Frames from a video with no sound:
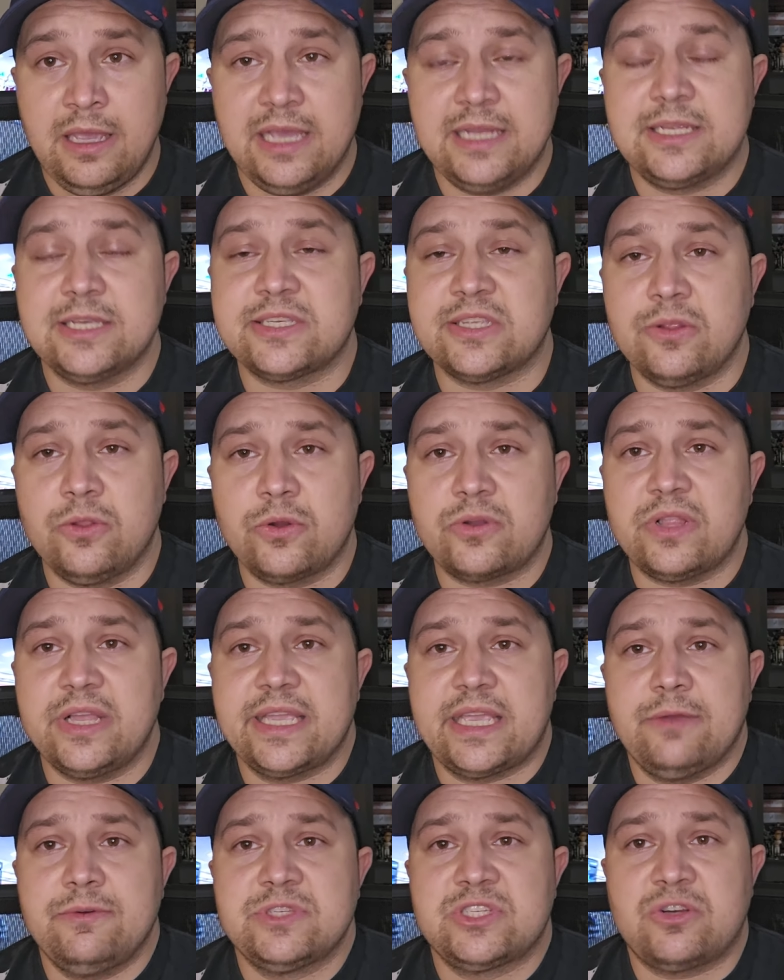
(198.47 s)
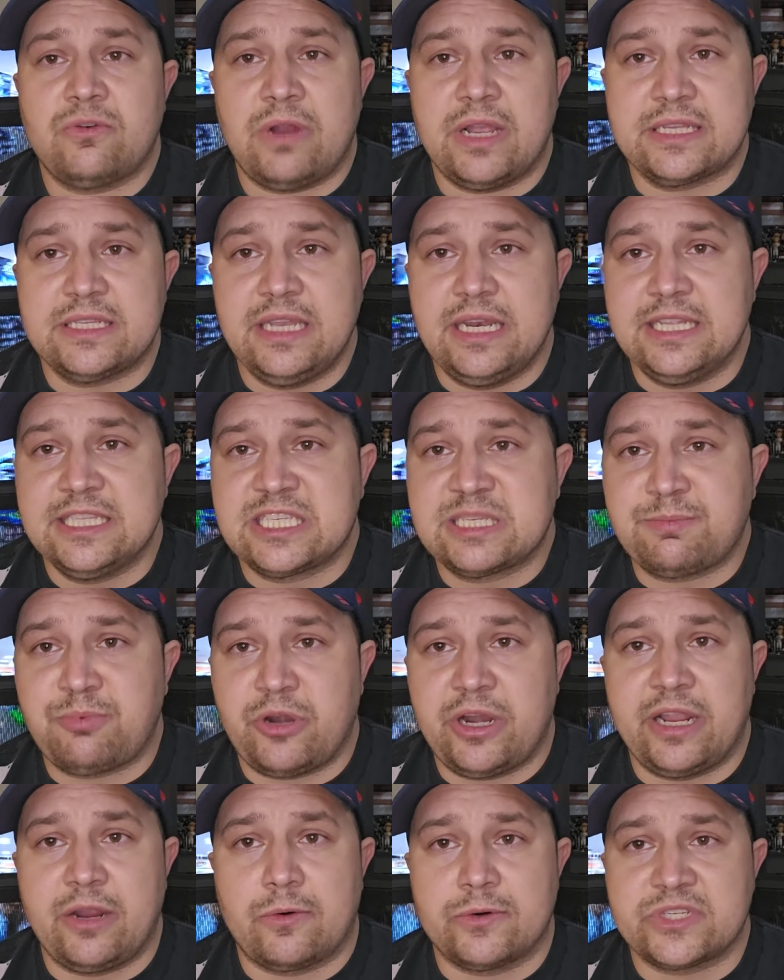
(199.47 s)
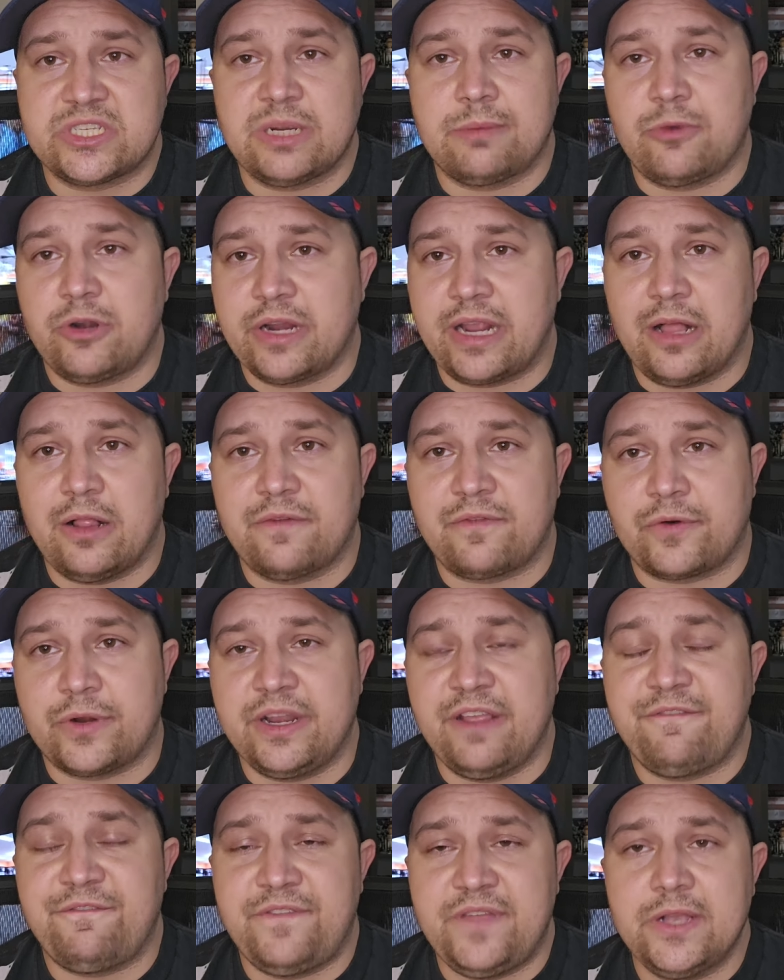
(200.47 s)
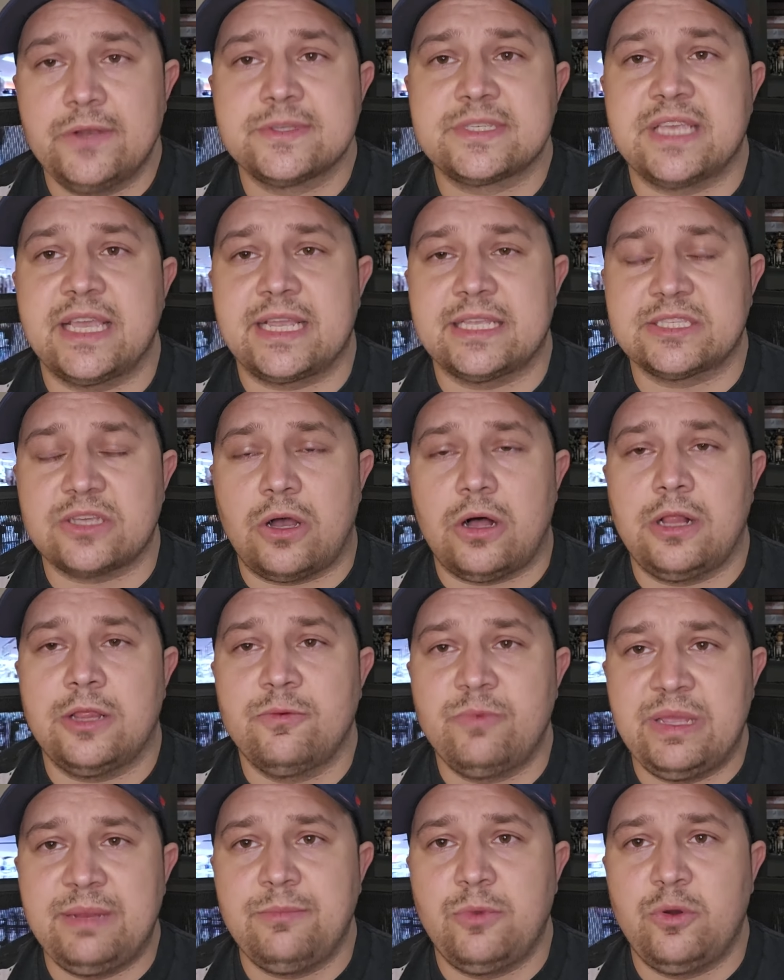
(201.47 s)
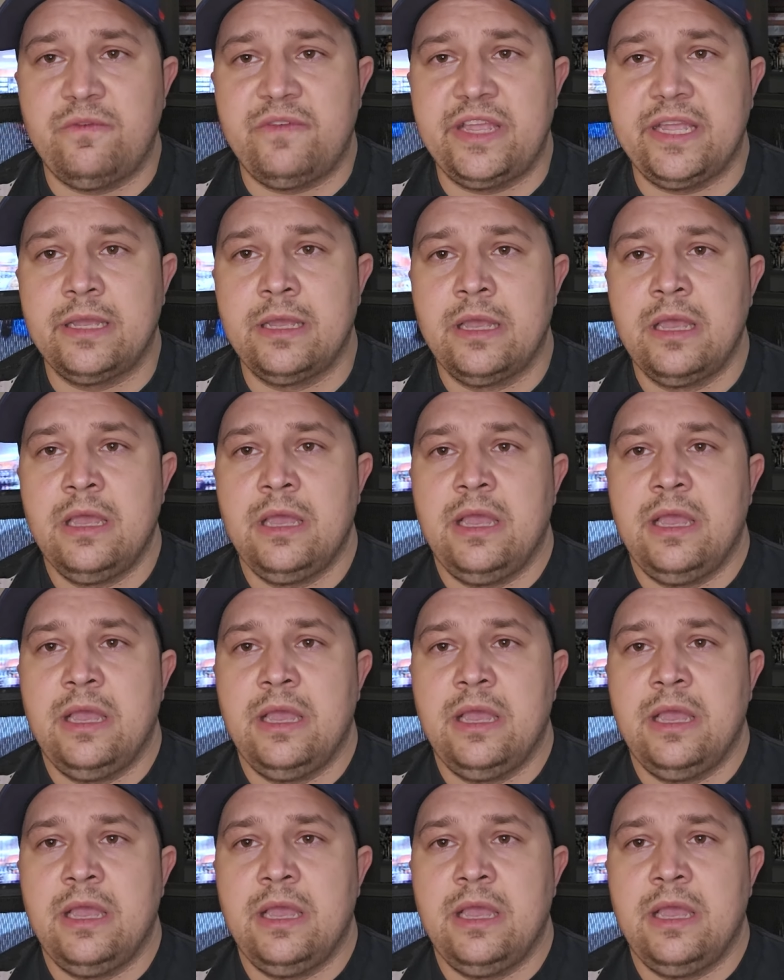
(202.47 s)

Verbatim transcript: It doesn't look like it was directed in spring or summer in California. It feels like it's a Halloween movie.